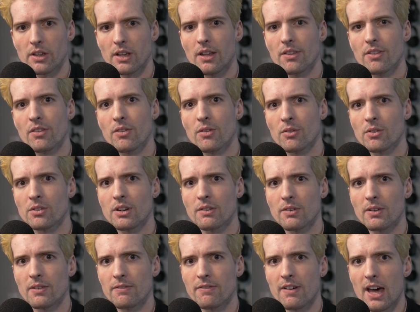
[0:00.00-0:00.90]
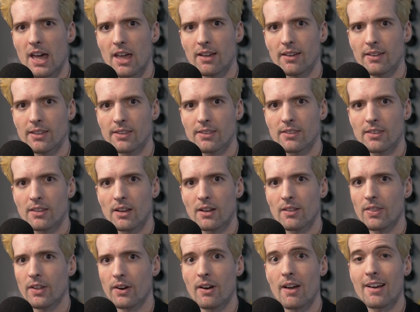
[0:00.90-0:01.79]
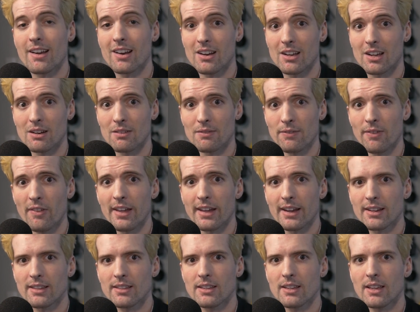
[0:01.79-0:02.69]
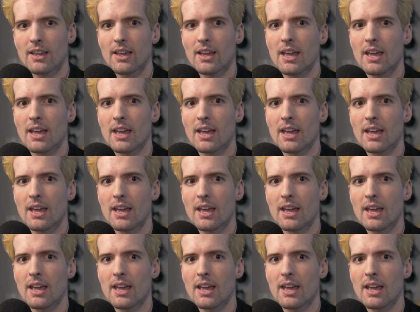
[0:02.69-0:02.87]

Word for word: And since those are different files, they're not going to conflict.